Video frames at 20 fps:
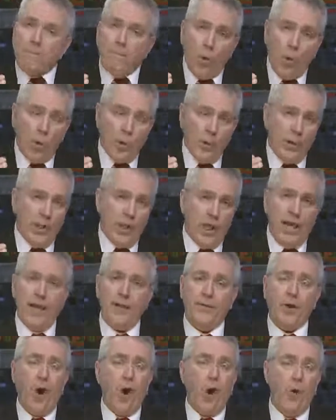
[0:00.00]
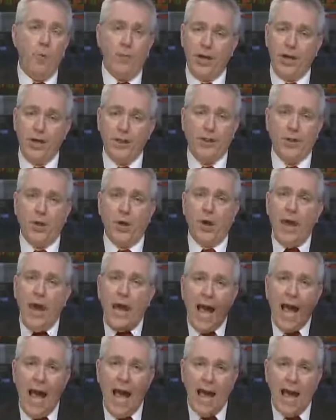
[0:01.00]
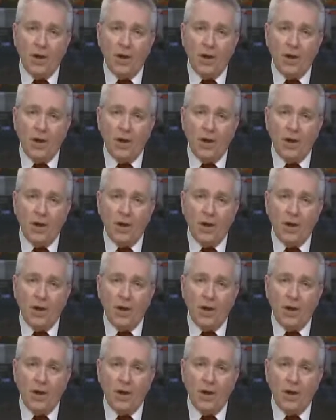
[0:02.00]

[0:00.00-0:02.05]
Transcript: when we look at the whole picture, sure,